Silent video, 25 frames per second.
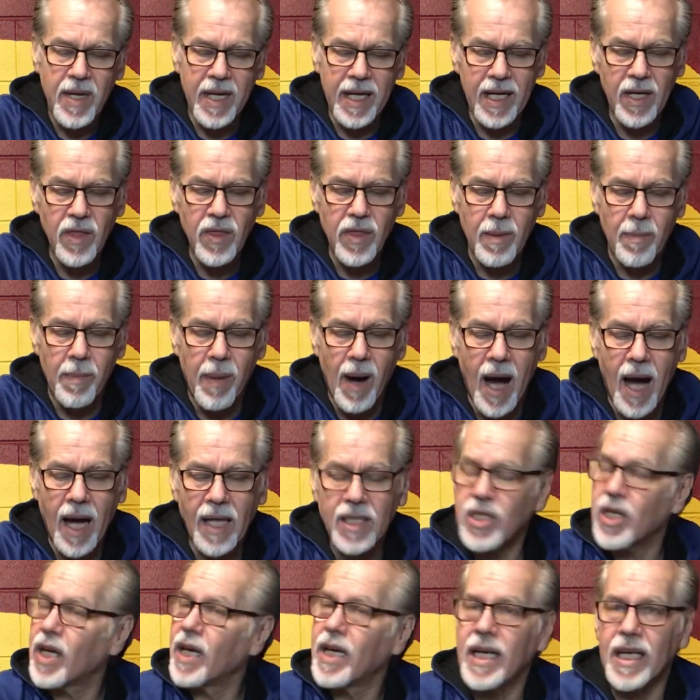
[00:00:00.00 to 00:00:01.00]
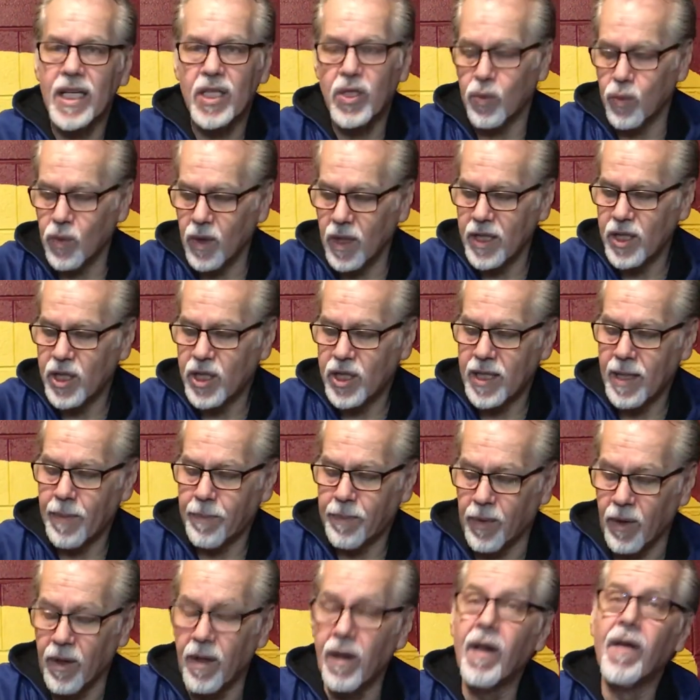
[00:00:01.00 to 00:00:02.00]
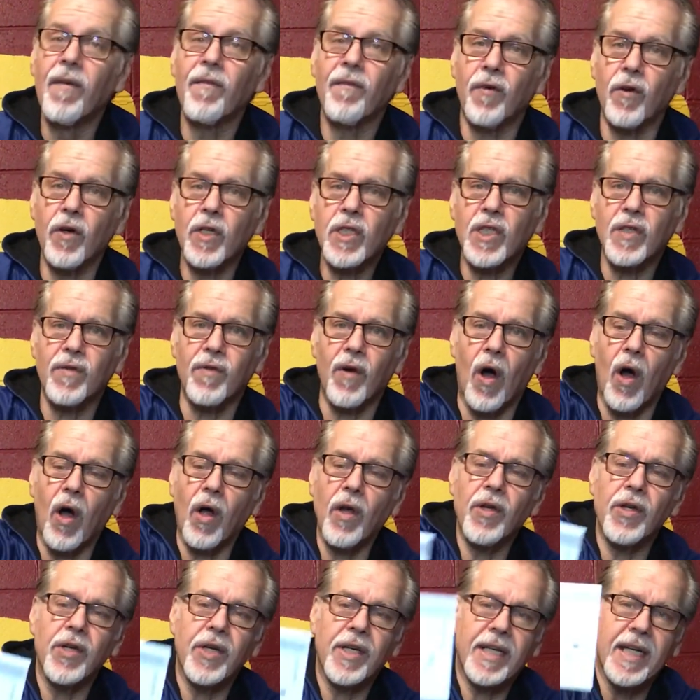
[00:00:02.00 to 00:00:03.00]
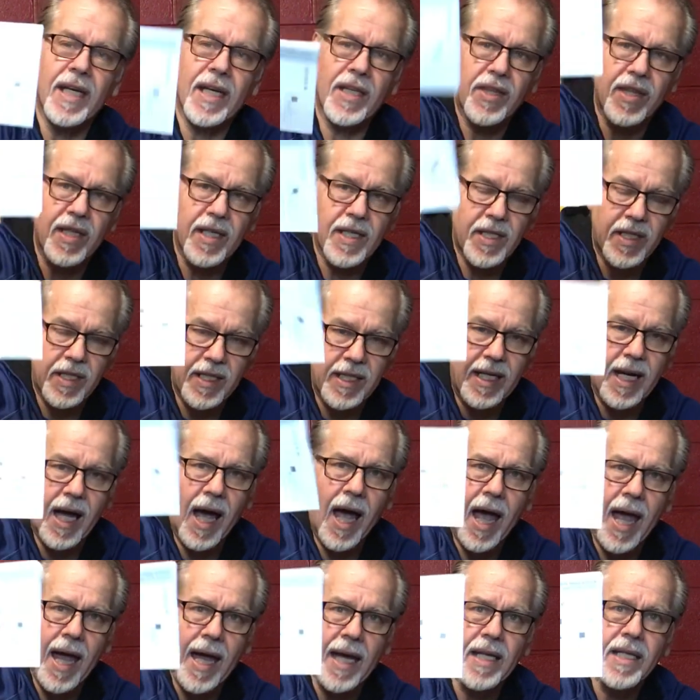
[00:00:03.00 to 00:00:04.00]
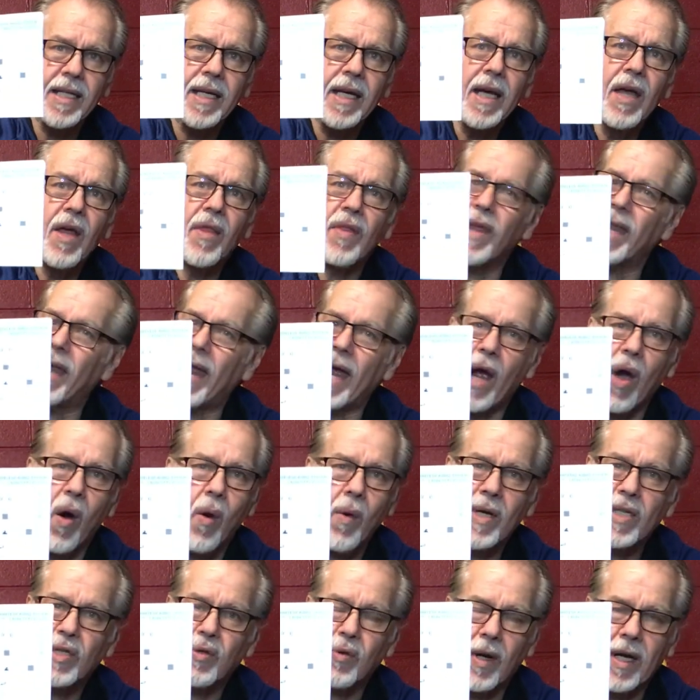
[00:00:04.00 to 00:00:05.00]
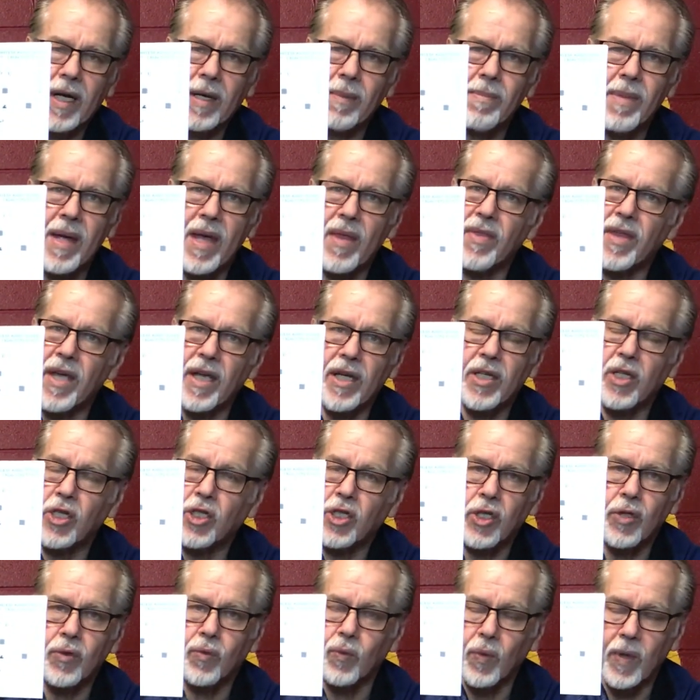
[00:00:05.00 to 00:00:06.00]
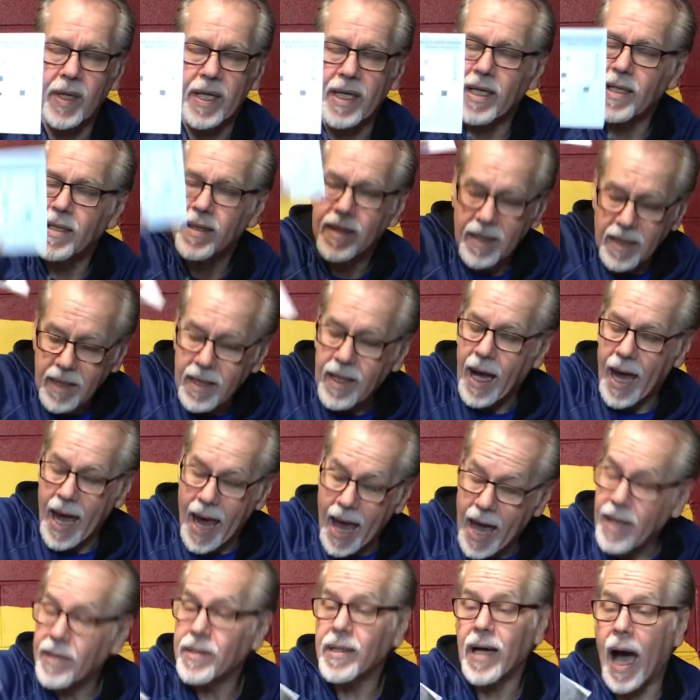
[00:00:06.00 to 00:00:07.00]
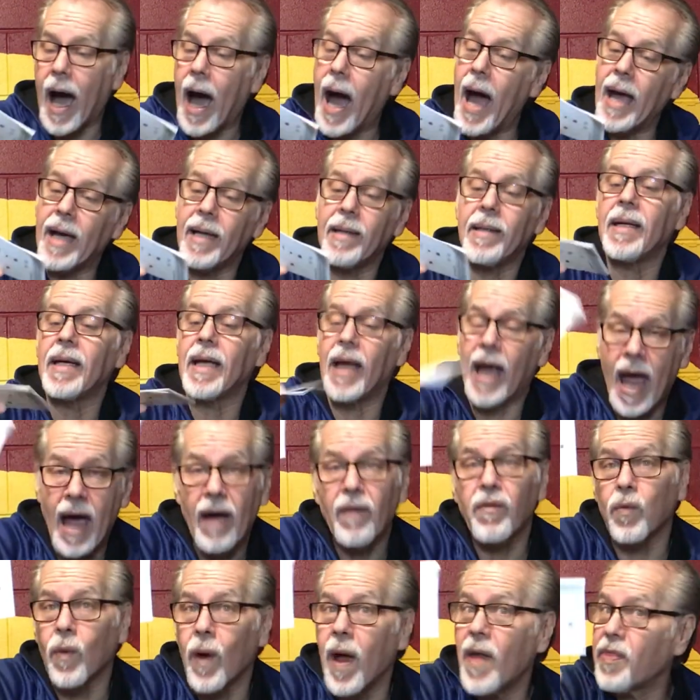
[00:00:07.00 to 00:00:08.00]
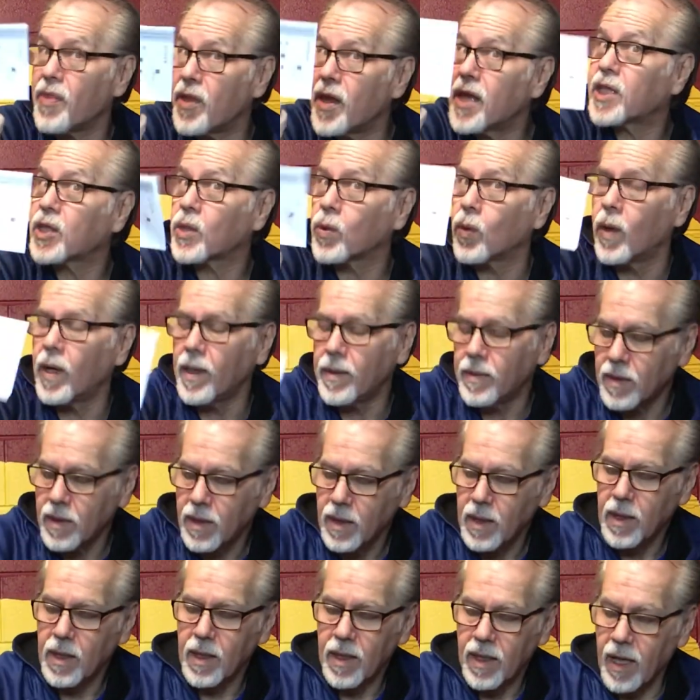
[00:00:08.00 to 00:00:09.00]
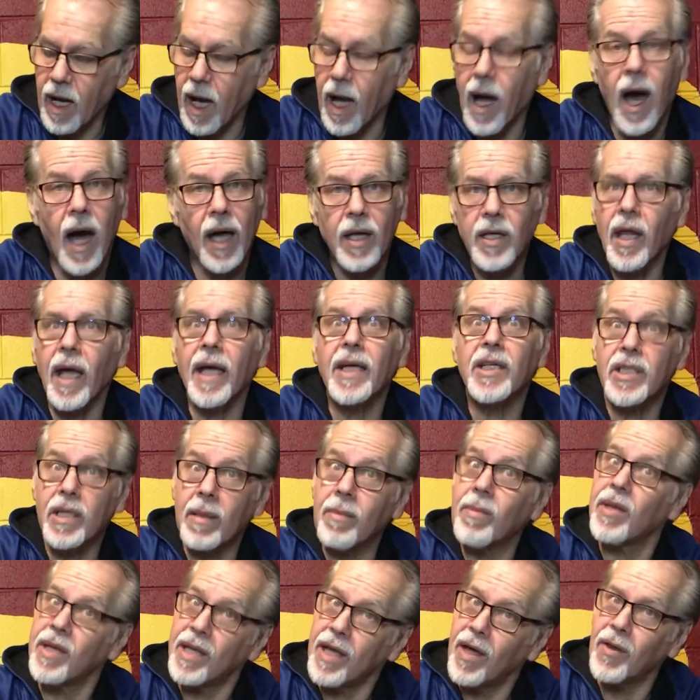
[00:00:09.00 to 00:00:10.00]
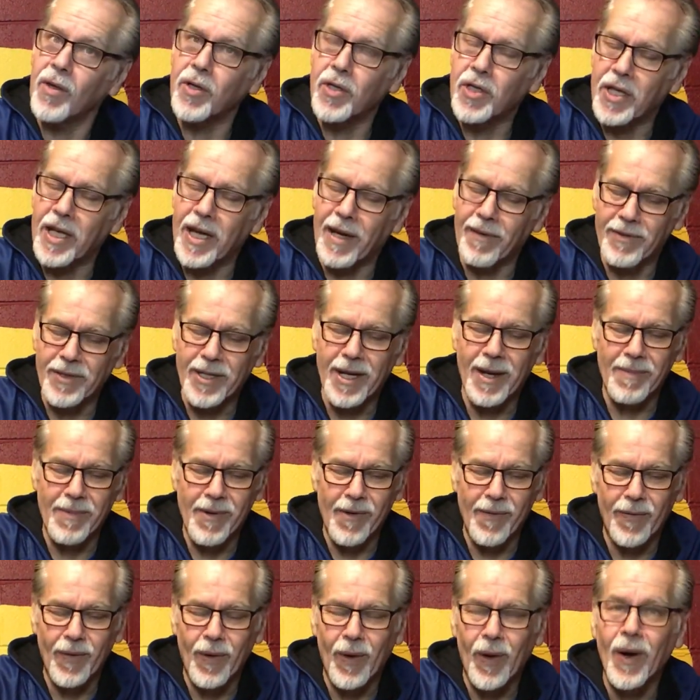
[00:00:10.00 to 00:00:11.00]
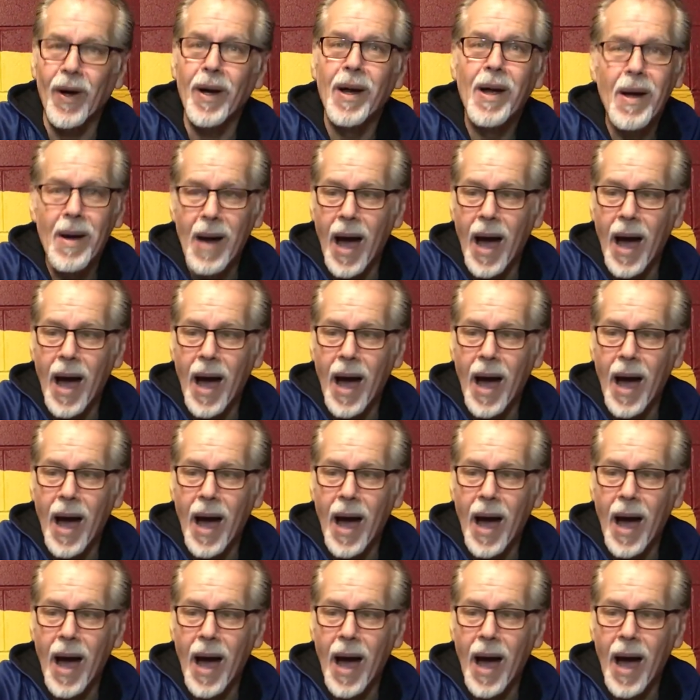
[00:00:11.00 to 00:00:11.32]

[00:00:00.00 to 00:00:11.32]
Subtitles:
In the box, it's really simple. First of all, you get this guide that I always recommend that you should read, and I have read this one, unlike some of the others that I've done before.